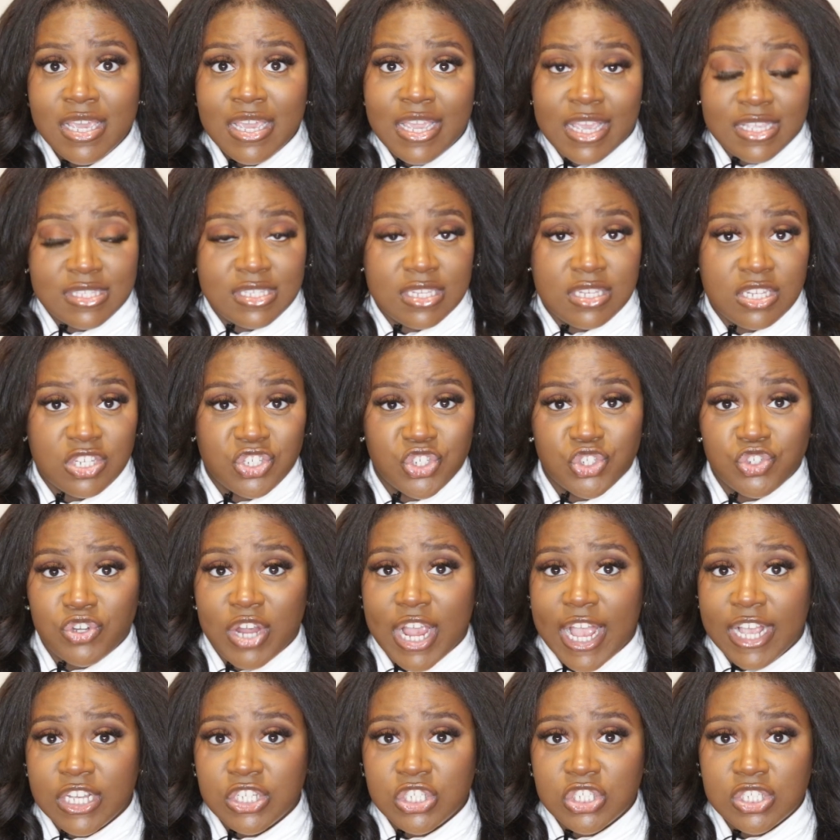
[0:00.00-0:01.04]
Is it
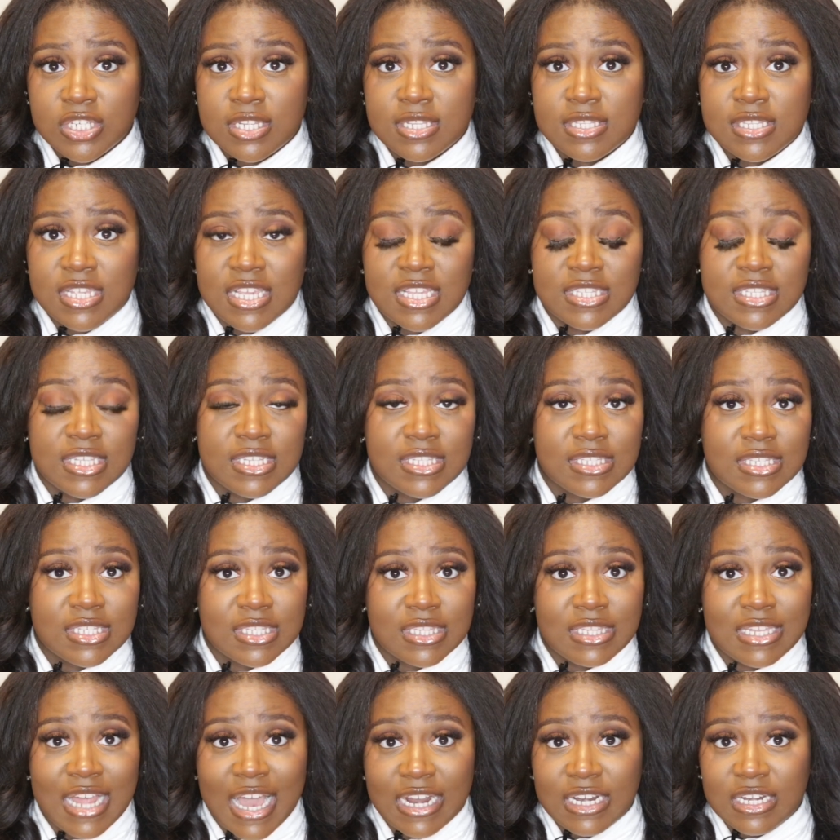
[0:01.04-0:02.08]
distractions? Is it
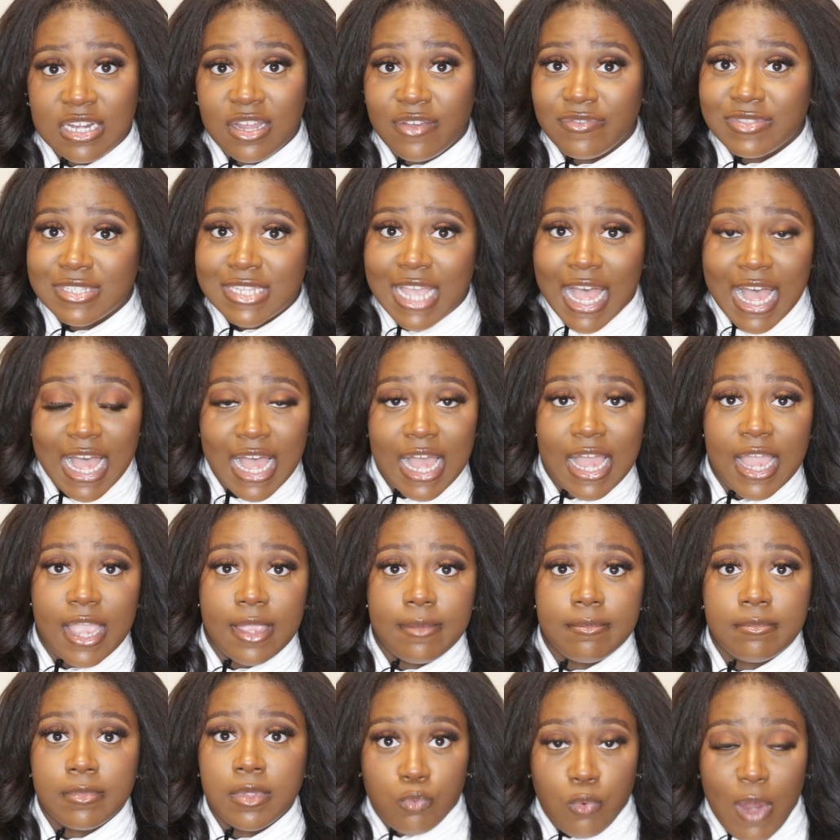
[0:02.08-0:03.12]
not enough
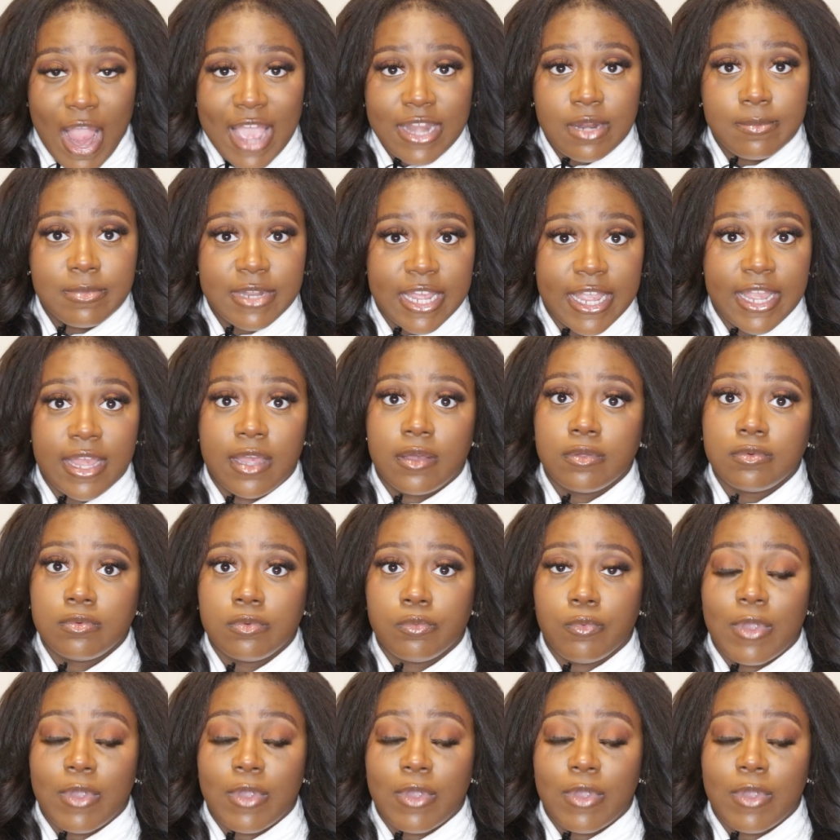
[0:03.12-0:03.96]
time? Write them down.